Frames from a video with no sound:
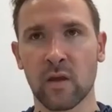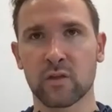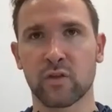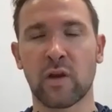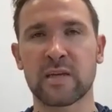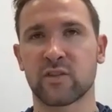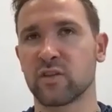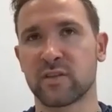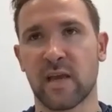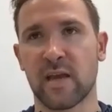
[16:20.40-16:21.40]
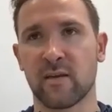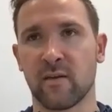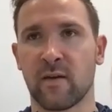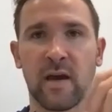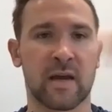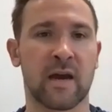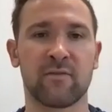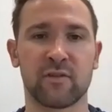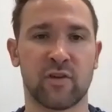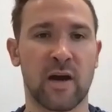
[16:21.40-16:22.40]
so let's just say a
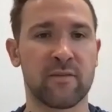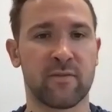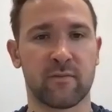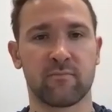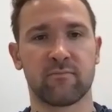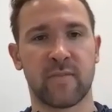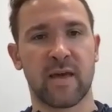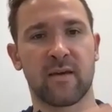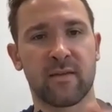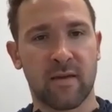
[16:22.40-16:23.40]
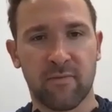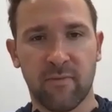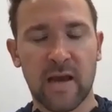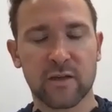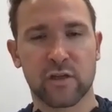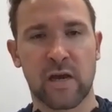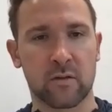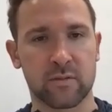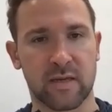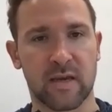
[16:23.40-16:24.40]
cover drive, they're flashing
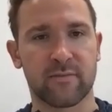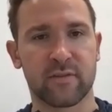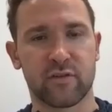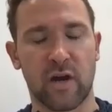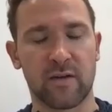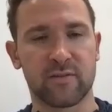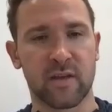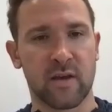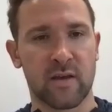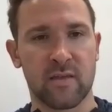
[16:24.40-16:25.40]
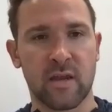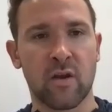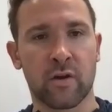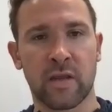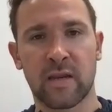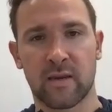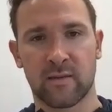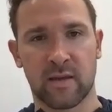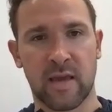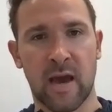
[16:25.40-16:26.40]
out to cover drives, they're not hitting
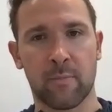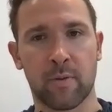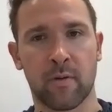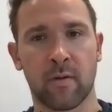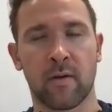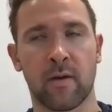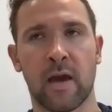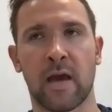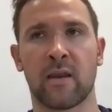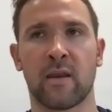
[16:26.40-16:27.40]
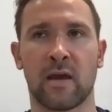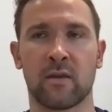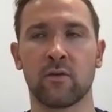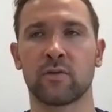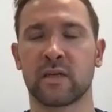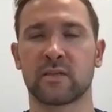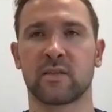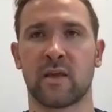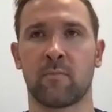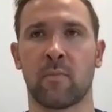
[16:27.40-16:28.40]
the gap, and you said
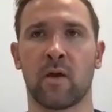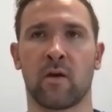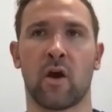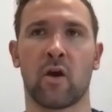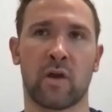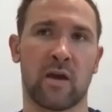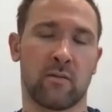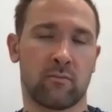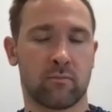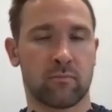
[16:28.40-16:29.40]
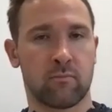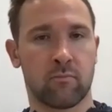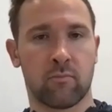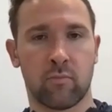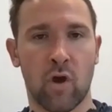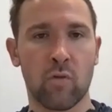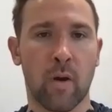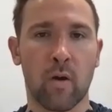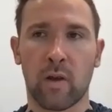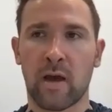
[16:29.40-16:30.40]
to them, okay, no
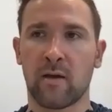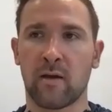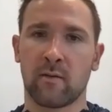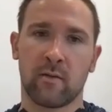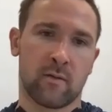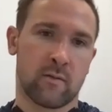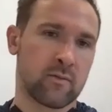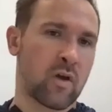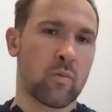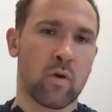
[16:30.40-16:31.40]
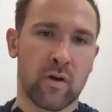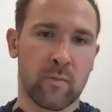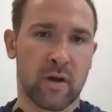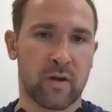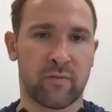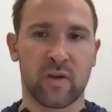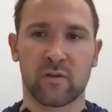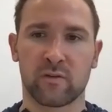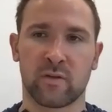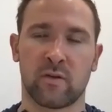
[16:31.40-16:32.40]
bowler, don't worry about a
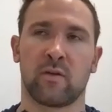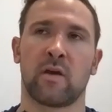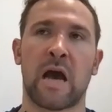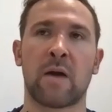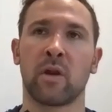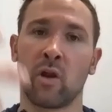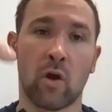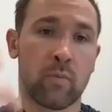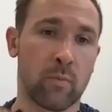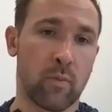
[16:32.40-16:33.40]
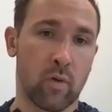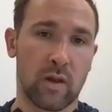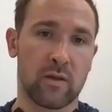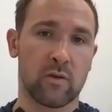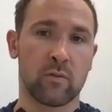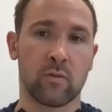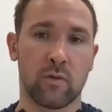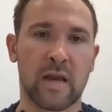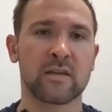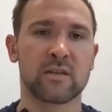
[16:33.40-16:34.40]
field, I'm going to lob a ball at you
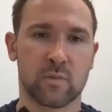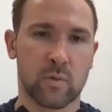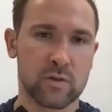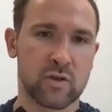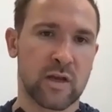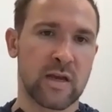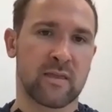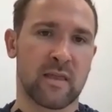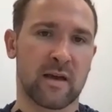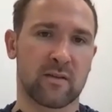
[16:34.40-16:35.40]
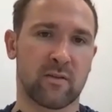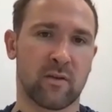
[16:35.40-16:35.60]
and I just want you to hit that.